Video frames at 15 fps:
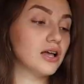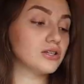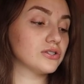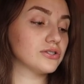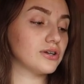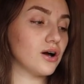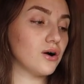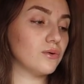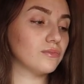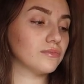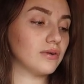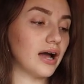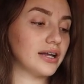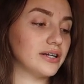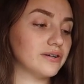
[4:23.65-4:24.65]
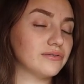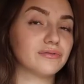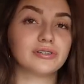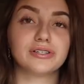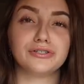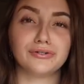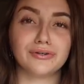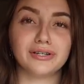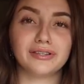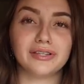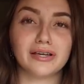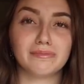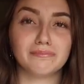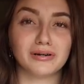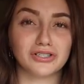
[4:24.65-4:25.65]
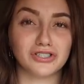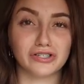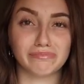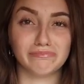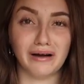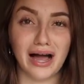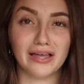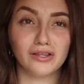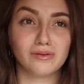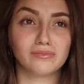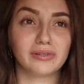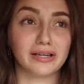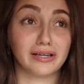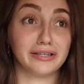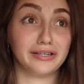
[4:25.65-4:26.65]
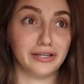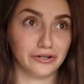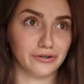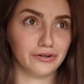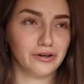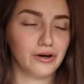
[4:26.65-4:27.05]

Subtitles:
So I didn't really do anything but just buy them like a year